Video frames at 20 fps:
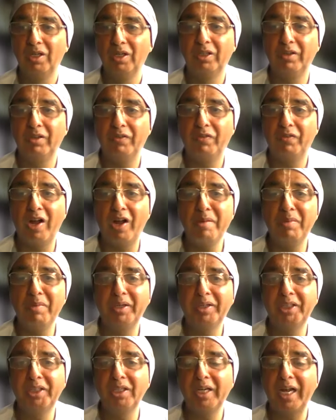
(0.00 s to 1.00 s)
the five
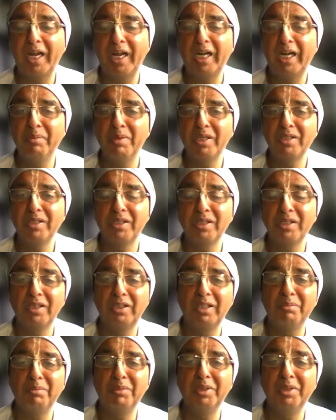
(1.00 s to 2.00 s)
material elements,
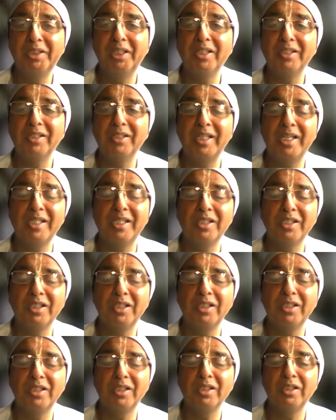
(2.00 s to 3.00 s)
the material
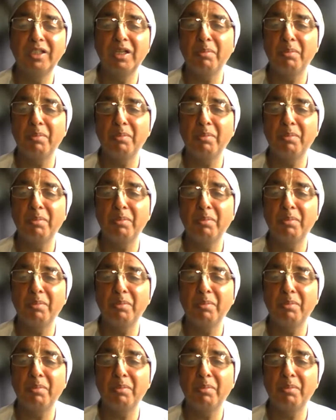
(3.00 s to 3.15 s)
senses,